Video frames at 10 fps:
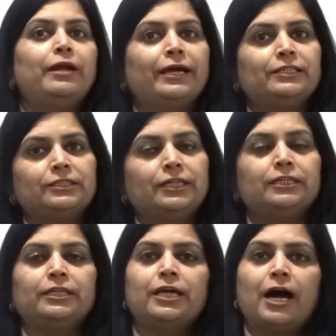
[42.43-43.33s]

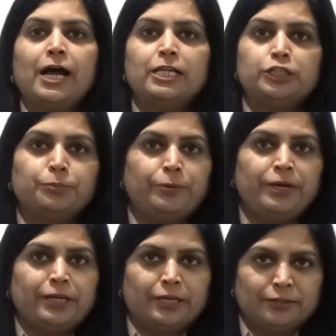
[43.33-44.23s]
accent in our
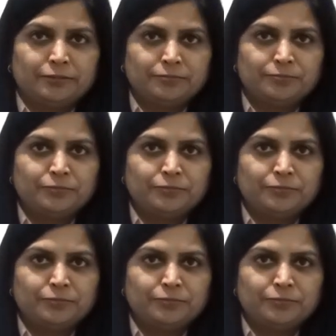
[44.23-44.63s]
speaking